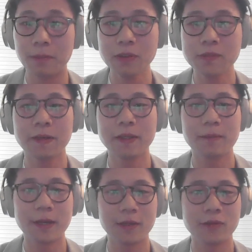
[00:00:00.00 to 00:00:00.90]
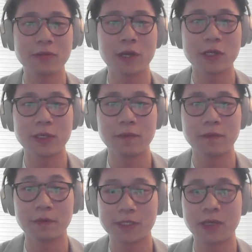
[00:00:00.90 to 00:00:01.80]
the most fundamental
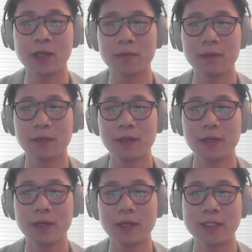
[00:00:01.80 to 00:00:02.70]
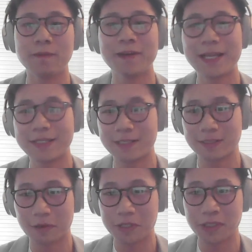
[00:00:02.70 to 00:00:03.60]
strategy for a startup is a
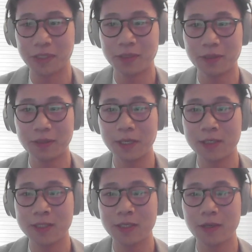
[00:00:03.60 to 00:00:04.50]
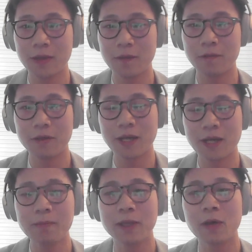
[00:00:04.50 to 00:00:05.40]
financing strategy, because when your
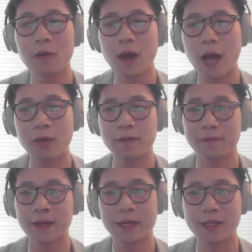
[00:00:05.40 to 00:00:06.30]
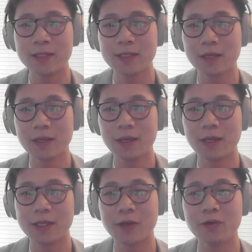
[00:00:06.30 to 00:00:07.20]
company go out of finance,
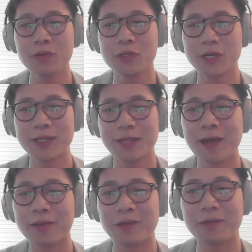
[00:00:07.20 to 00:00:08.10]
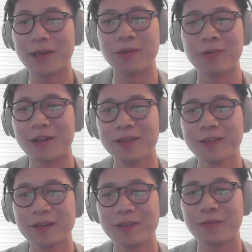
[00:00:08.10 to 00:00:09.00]
it's going to shut down no matter
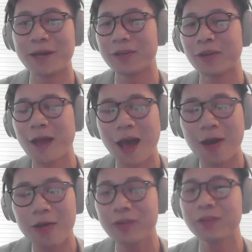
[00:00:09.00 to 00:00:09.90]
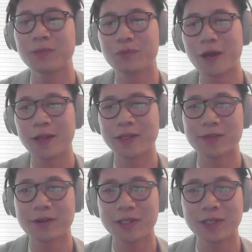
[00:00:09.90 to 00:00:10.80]
what. No matter how good your
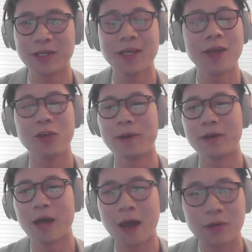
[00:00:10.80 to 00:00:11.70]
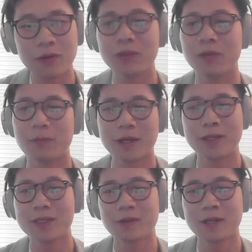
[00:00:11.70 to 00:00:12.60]
product strategy is, no matter how good your
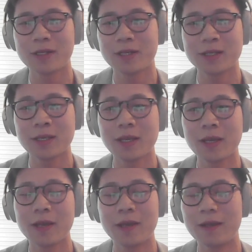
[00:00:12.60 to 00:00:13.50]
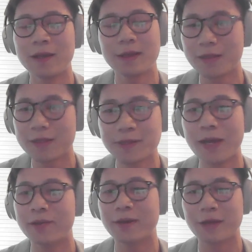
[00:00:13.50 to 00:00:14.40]
marketing strategy is, it
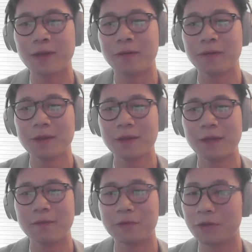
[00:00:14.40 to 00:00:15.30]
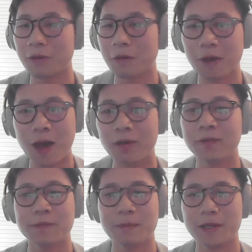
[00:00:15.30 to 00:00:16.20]
doesn't matter at all if you go
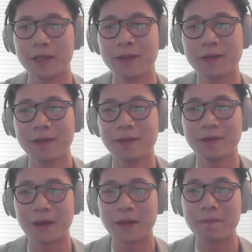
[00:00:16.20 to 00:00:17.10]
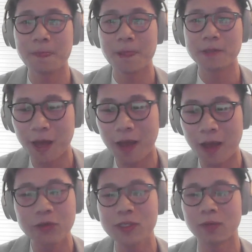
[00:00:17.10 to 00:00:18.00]
out of money, right? So
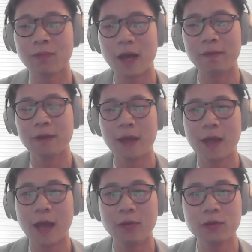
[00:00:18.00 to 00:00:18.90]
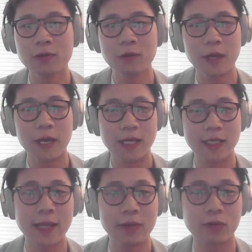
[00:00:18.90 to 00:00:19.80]
how to survive, how to
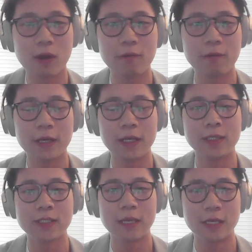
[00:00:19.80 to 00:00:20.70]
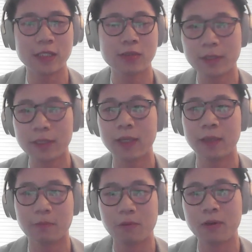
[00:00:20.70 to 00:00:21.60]
extend your runway is
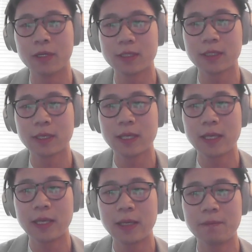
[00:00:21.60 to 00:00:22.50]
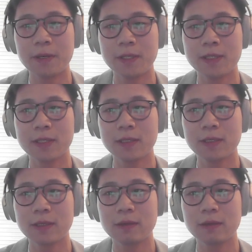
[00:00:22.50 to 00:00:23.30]
extremely important. But